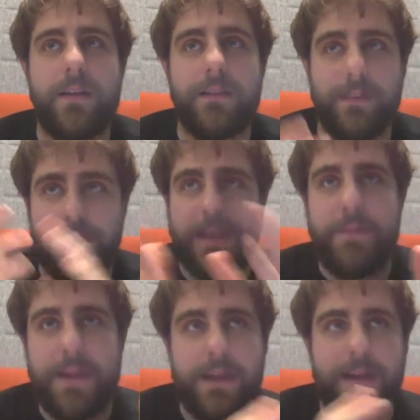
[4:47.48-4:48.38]
leading
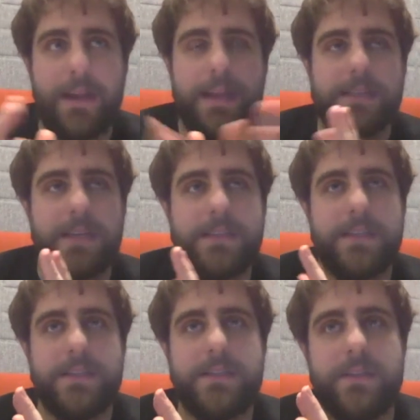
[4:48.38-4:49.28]
me on, I guess, on
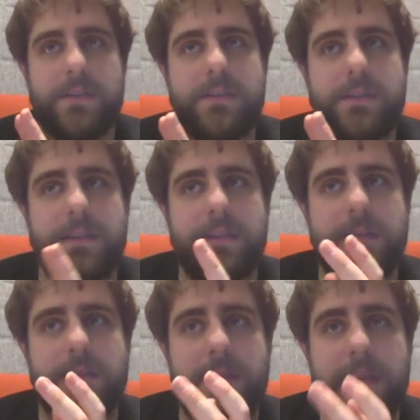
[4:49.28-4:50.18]
to
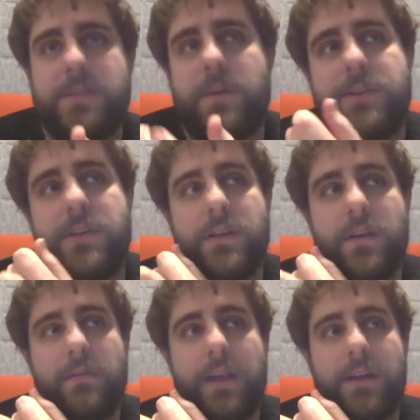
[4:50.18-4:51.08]
the next question
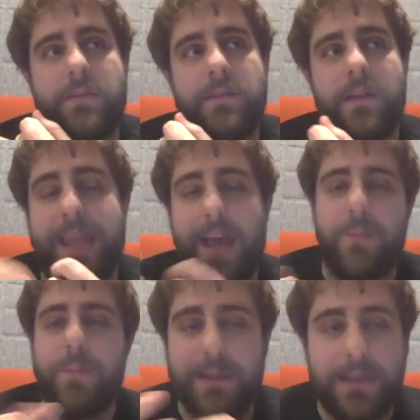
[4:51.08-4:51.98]
around
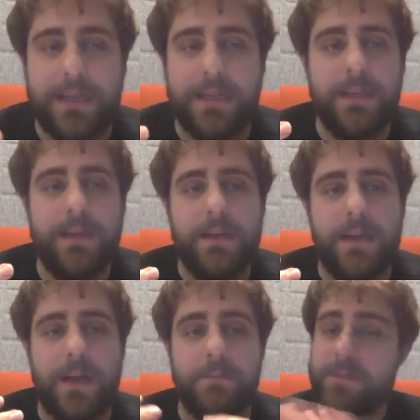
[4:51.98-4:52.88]
accountability
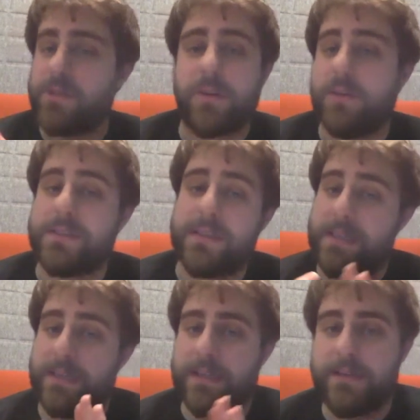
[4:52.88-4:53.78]
circles
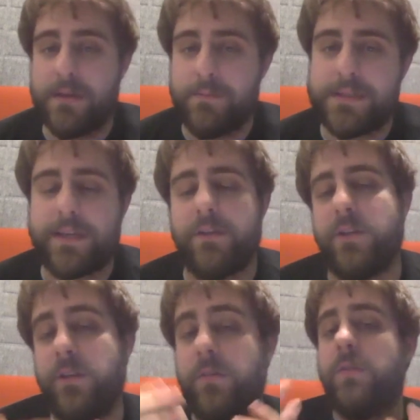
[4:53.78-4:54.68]
in particular.
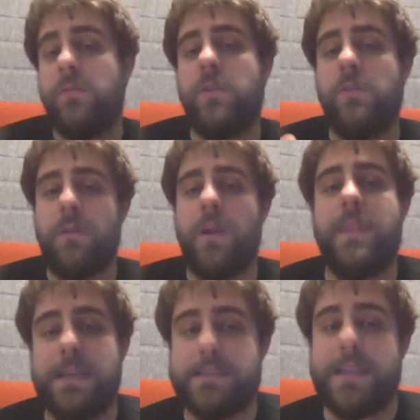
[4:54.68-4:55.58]
You run
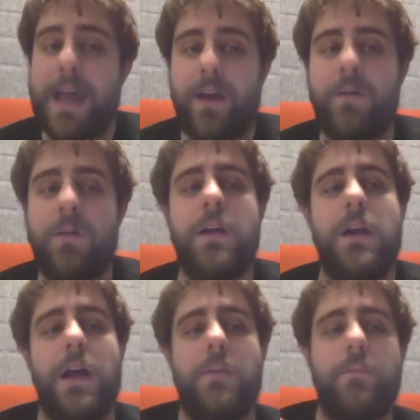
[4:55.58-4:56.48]
these now,
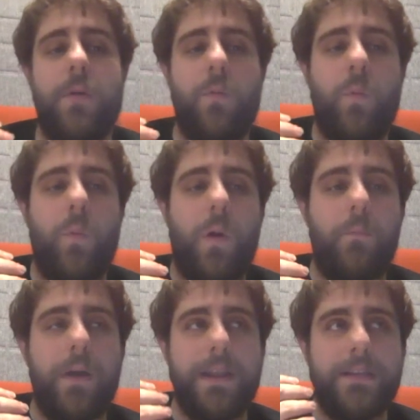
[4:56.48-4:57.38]

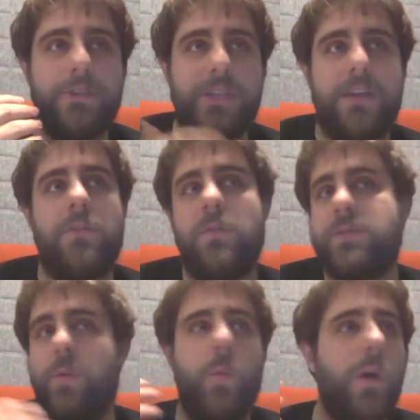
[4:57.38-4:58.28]
but in general.
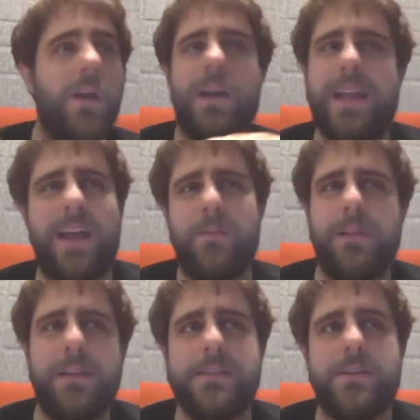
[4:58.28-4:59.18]
So, what are
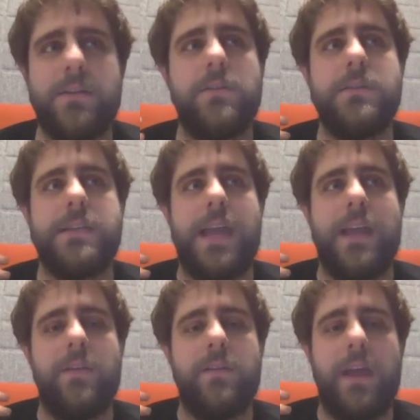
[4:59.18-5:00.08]
accountability circles,
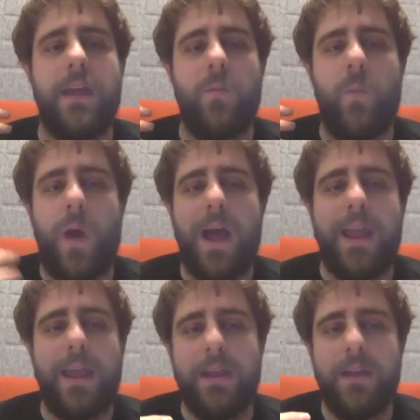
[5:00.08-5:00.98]
and
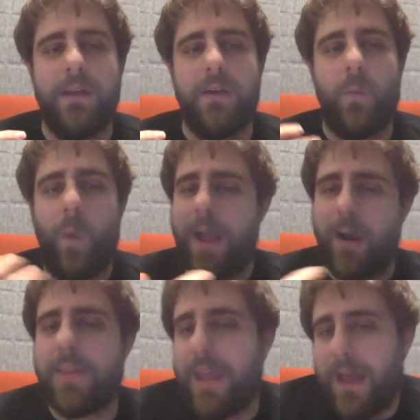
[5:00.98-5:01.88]
why are they